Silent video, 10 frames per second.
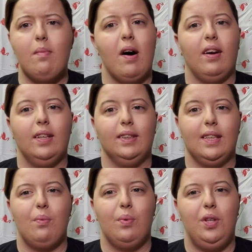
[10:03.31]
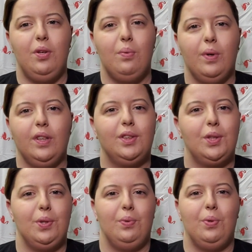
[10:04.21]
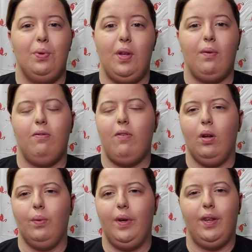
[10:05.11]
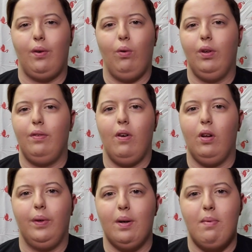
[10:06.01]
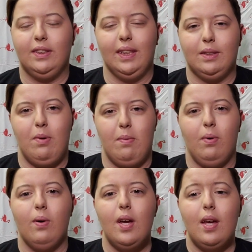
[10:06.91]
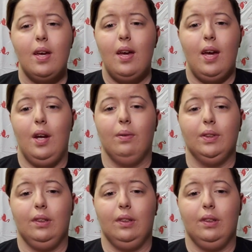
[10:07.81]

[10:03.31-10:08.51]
about it is that when you went to who they were only following about 6 people, and it was